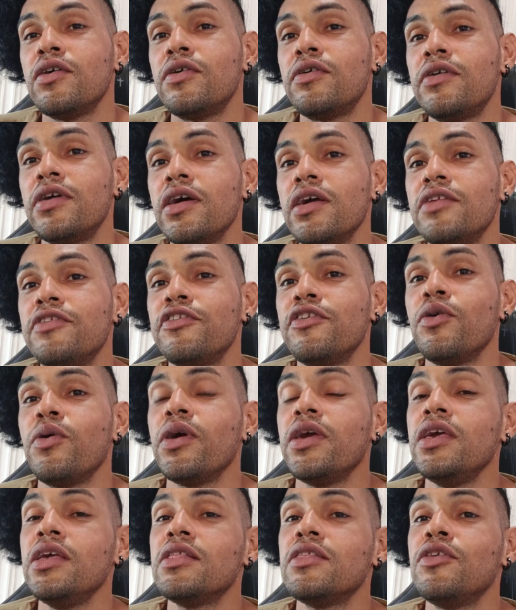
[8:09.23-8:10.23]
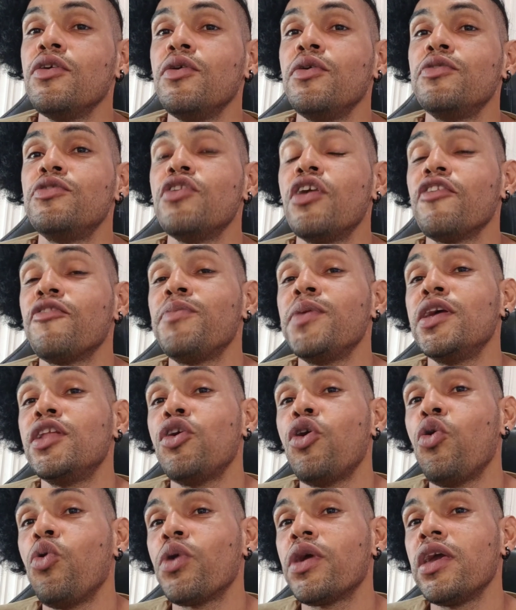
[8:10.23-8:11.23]
right? So eat to just being
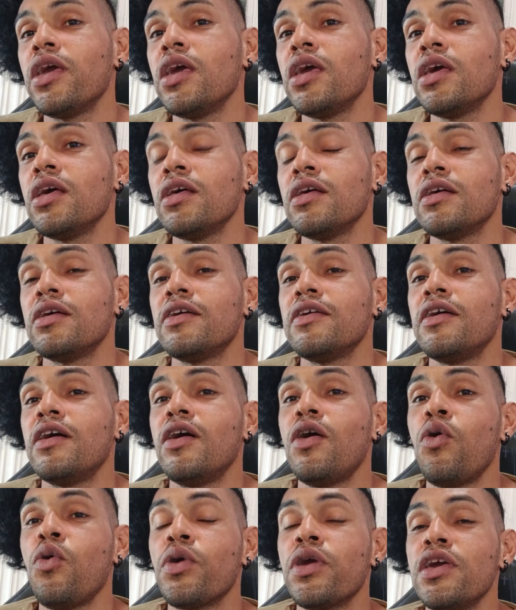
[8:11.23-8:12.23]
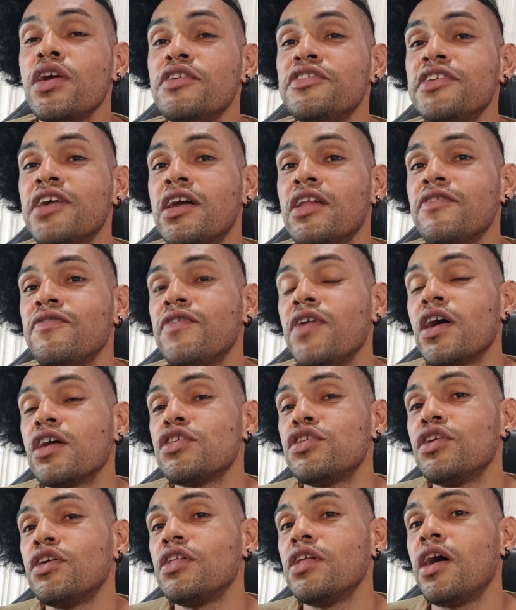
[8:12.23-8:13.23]
okay
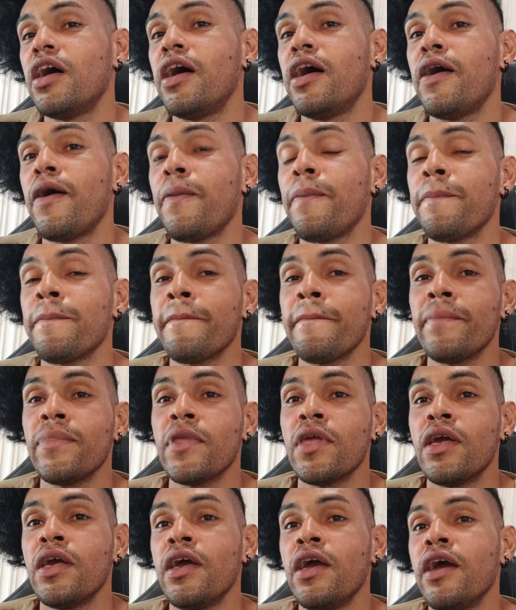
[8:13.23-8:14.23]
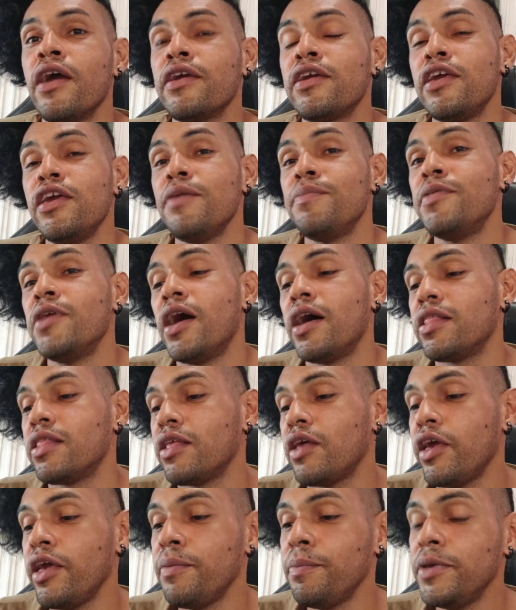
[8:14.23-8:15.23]
satisfaction, and keep that
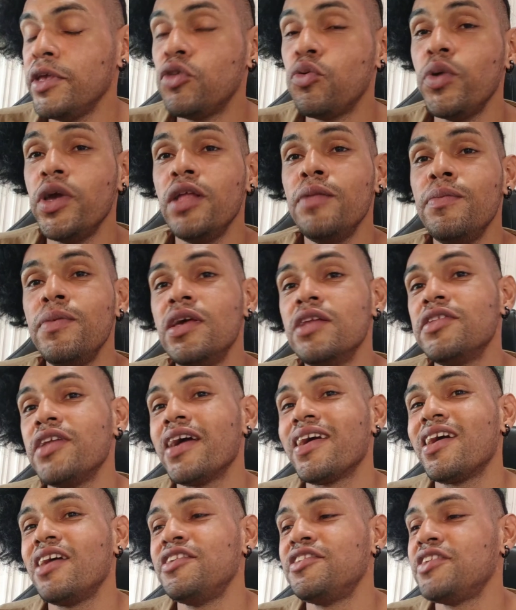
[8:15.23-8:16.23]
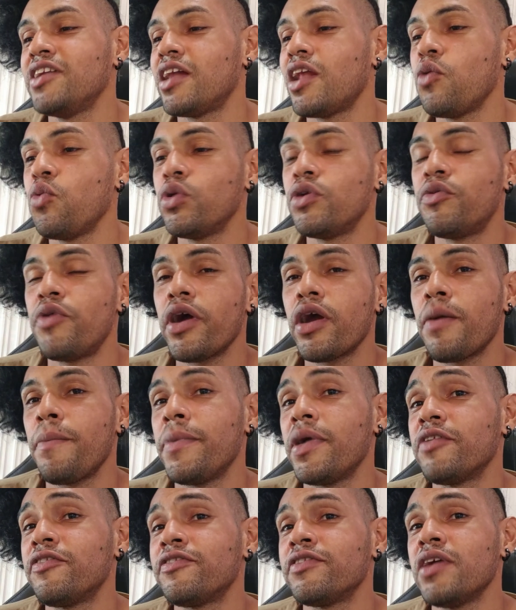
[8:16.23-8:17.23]
in between meals. Like I said, I wouldn't
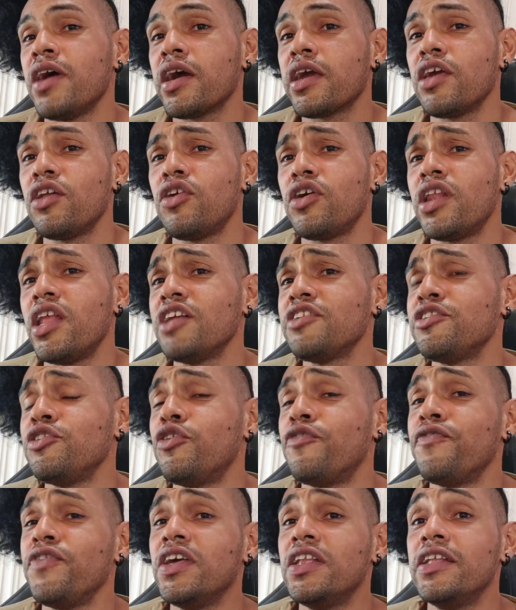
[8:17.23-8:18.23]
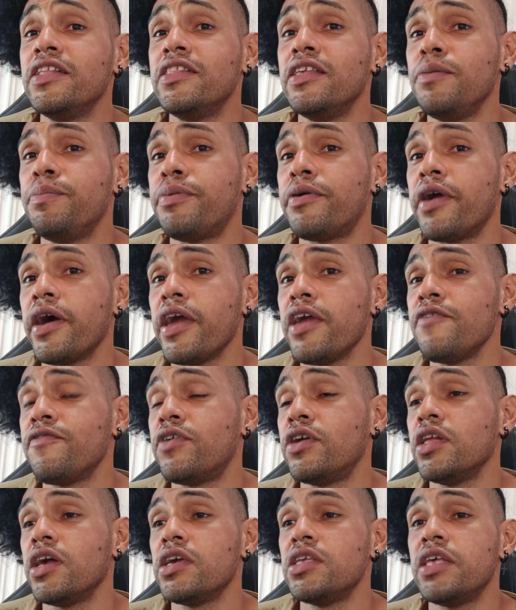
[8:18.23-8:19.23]
recommend snacking unless you're feeling deprived
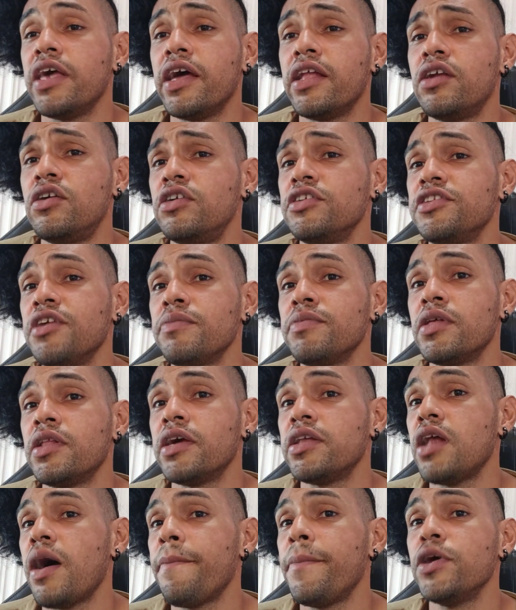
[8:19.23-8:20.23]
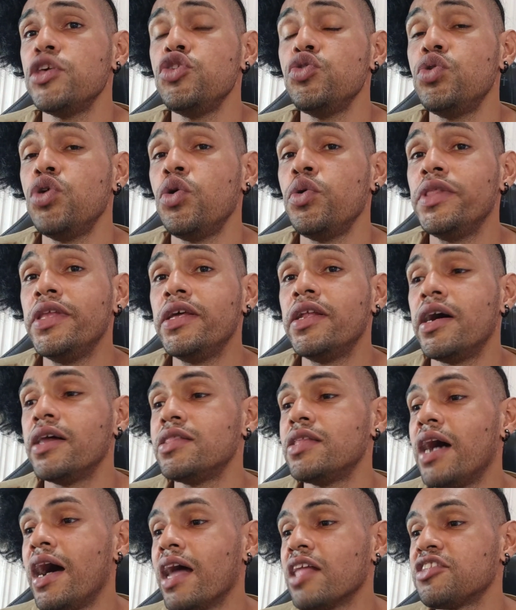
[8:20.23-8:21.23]
or lightheaded or something like that, but you don't need that.
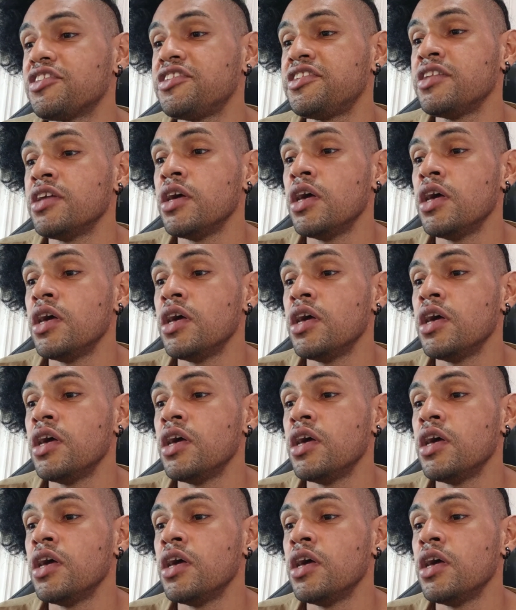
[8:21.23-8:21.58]
That's